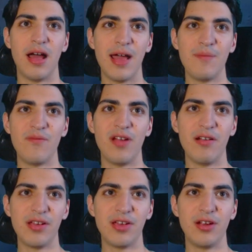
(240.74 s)
I'm
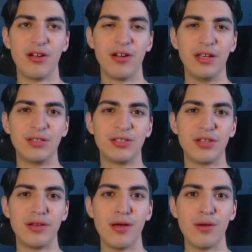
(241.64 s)
very curious
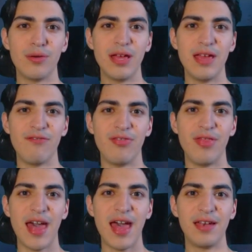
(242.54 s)
to know if
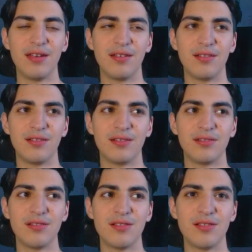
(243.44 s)
that,
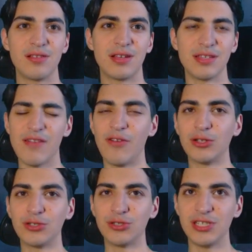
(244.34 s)
because I've
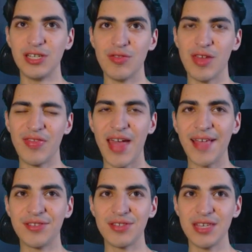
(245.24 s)
also seen that
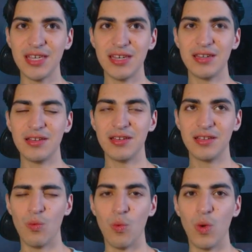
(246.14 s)
that scene
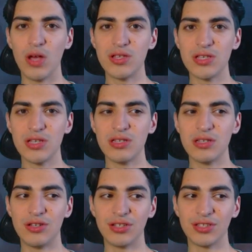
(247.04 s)
wasn't
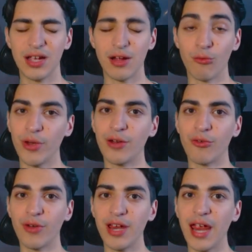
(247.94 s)
just like a
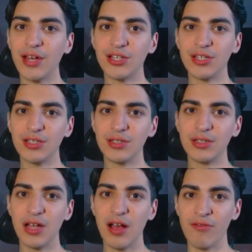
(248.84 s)
recreation
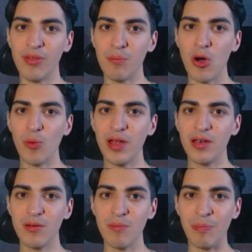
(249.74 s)
of the
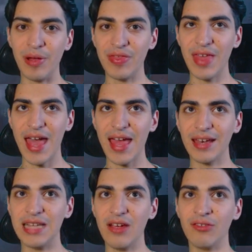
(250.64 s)
moment, but
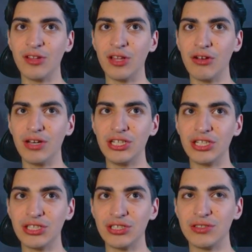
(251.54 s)
that Dave Filoni
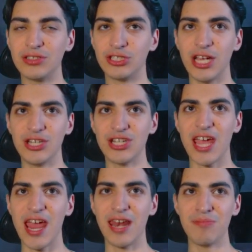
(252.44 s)
just changed
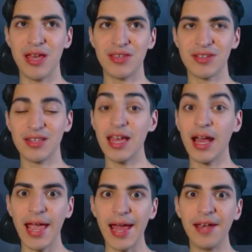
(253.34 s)
canon basically
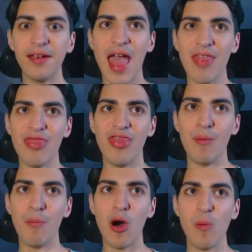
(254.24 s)
again. And the
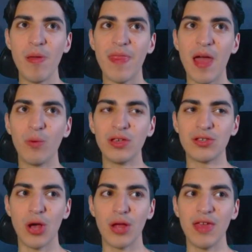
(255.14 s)
moment that we
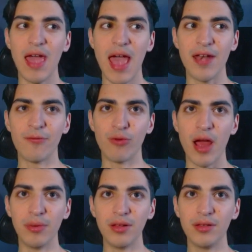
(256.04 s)
saw at the end of
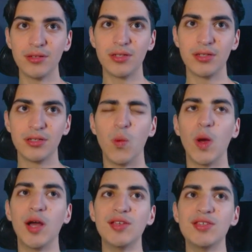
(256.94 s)
Rebels
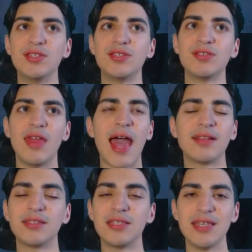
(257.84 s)
was
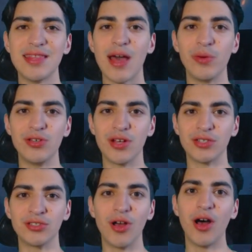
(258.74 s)
that scene that we
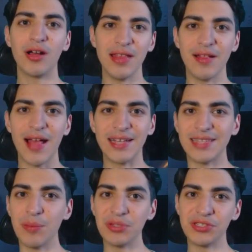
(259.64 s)
just saw in the
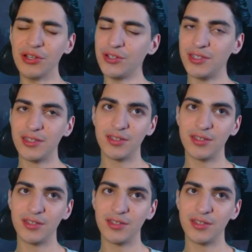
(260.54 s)
last episode.